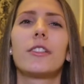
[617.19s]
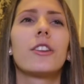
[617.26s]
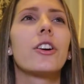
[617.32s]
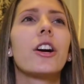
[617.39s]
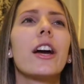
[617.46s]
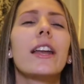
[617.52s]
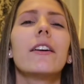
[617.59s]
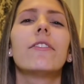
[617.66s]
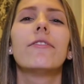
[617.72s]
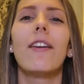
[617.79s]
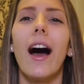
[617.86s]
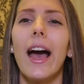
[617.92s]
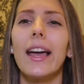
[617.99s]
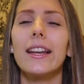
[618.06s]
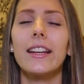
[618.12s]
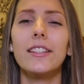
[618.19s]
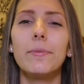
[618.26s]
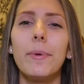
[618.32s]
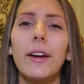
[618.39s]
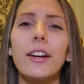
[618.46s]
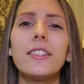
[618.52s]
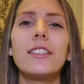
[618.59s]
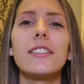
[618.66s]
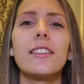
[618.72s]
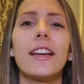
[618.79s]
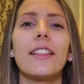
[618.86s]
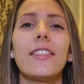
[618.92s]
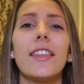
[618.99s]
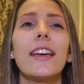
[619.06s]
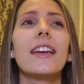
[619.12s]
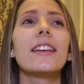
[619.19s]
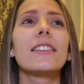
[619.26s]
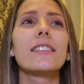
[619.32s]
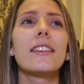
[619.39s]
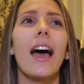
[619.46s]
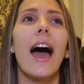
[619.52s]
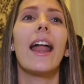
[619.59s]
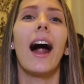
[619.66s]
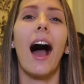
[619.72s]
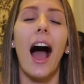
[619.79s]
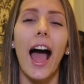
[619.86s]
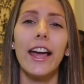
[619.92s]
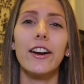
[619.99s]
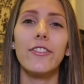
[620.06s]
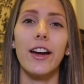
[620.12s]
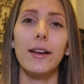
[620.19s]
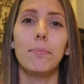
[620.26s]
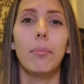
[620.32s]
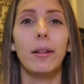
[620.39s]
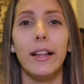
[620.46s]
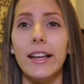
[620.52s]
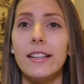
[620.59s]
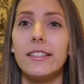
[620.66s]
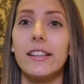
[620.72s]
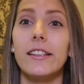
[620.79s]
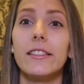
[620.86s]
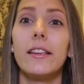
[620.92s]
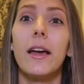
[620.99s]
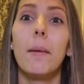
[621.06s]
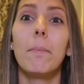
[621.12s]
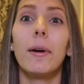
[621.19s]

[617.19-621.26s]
Like, you're gonna find experiences like this at higher end places.